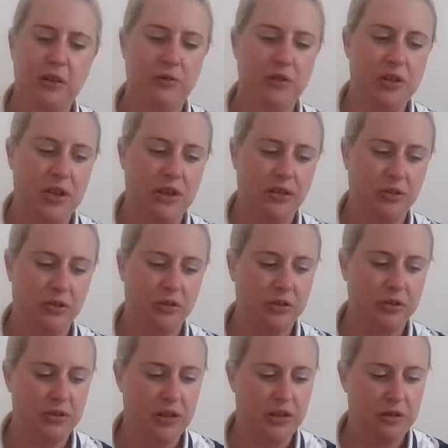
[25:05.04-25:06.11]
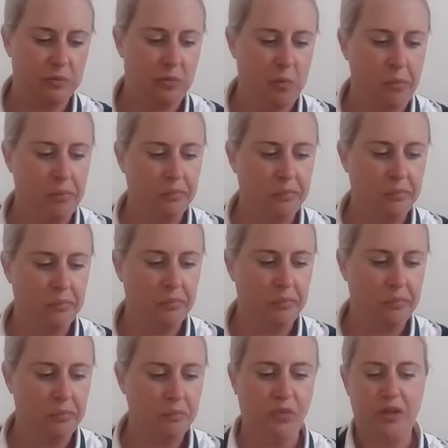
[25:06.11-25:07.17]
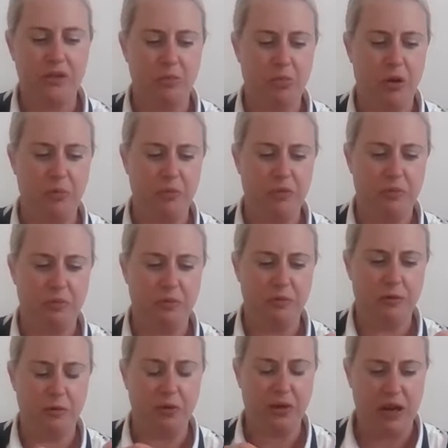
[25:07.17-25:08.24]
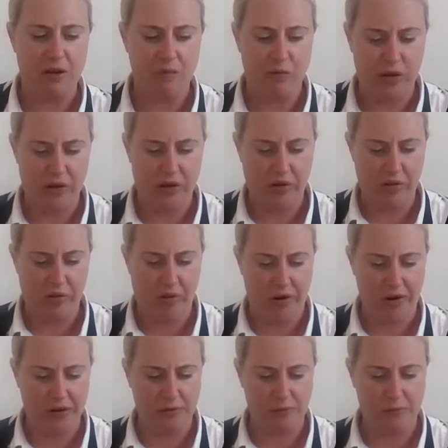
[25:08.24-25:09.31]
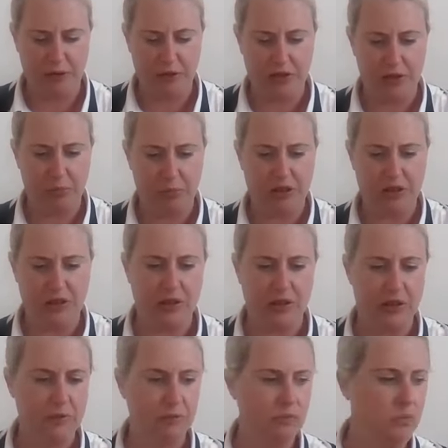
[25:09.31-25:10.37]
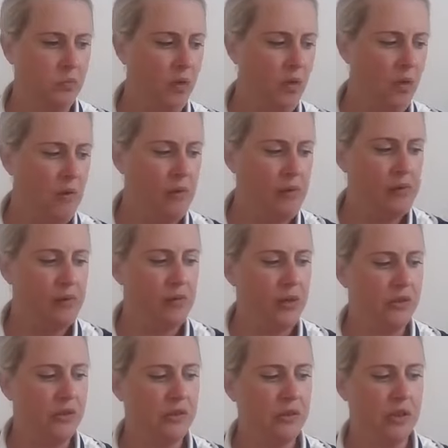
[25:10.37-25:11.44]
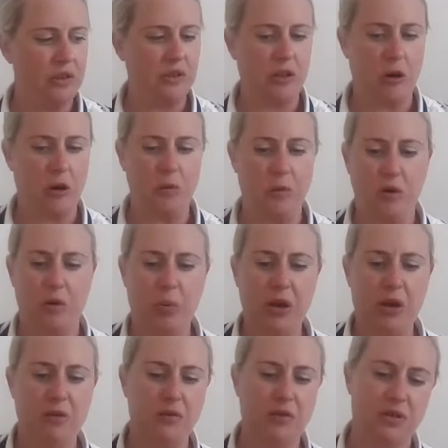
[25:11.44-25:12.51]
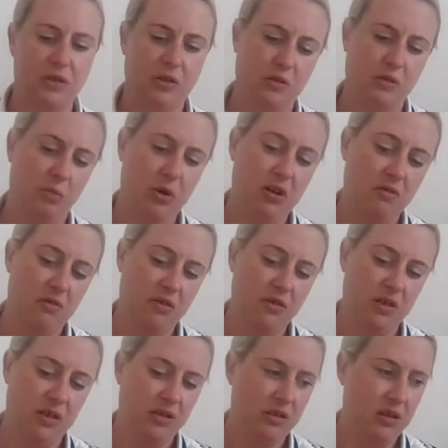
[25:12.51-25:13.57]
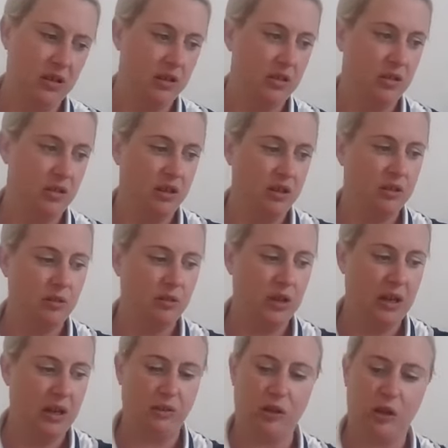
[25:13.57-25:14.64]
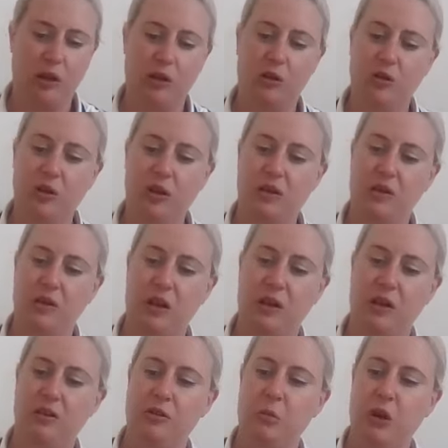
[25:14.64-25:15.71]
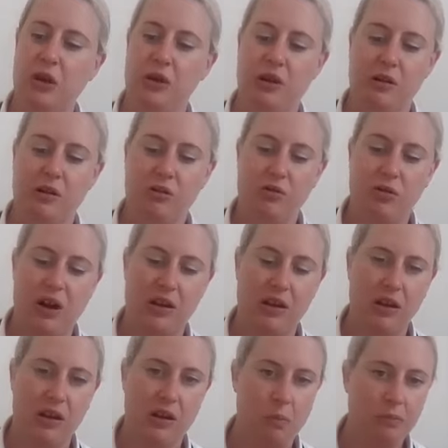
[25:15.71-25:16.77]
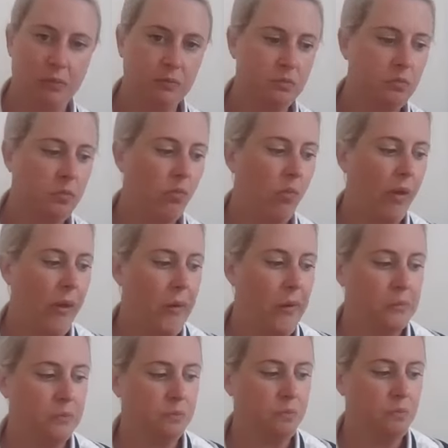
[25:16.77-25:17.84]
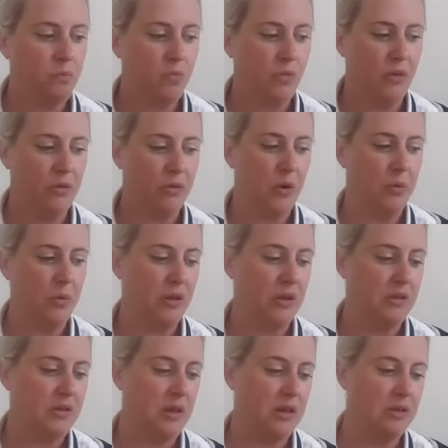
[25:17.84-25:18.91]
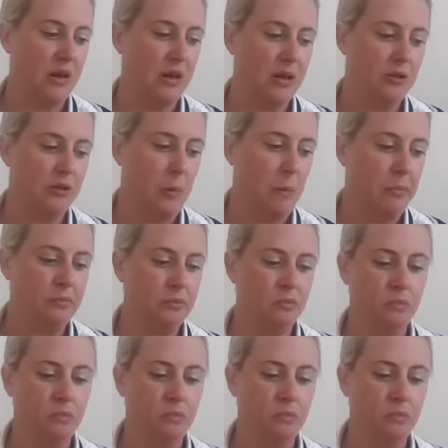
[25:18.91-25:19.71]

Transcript: it down for texture because there's bits and bobs falling out of it, and and I'm finding bits and things in it. So appearance, appearance is is nice on the outside. On the inside, it's a bit cracky. Um, so I'm going to get say six.